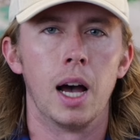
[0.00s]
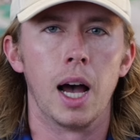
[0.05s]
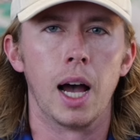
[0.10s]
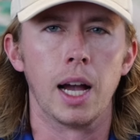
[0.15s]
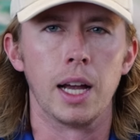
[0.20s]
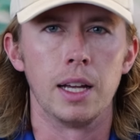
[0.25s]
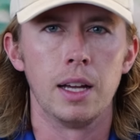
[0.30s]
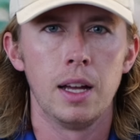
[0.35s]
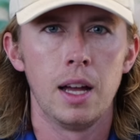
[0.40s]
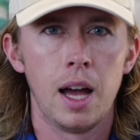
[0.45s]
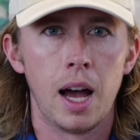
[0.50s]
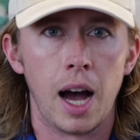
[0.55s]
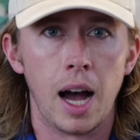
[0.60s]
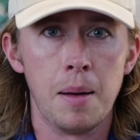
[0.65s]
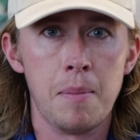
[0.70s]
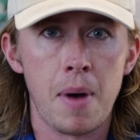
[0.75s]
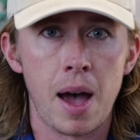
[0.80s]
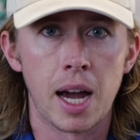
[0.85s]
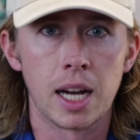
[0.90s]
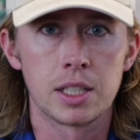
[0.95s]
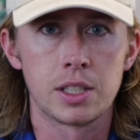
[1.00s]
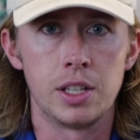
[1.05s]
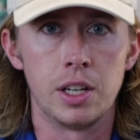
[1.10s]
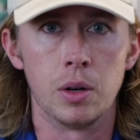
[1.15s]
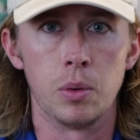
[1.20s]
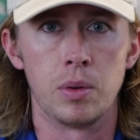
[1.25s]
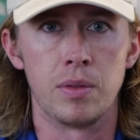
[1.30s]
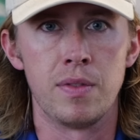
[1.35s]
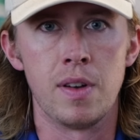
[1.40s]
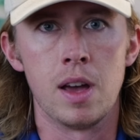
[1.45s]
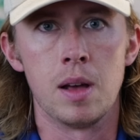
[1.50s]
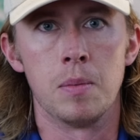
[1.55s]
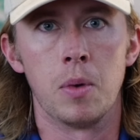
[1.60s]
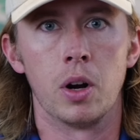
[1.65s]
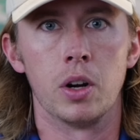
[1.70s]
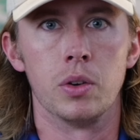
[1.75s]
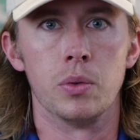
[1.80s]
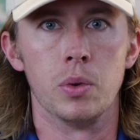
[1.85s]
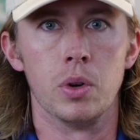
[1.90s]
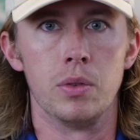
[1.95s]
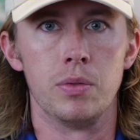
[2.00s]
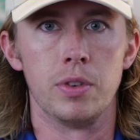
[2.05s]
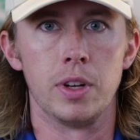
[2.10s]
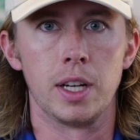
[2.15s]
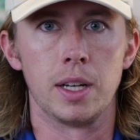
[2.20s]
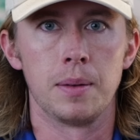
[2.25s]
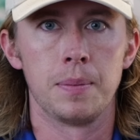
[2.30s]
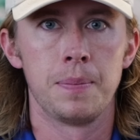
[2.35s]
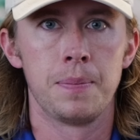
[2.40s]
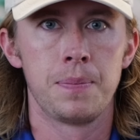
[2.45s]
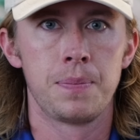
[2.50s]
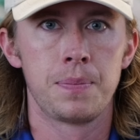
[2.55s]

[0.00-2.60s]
Hi, I'm Max here with Van Martin Roofing.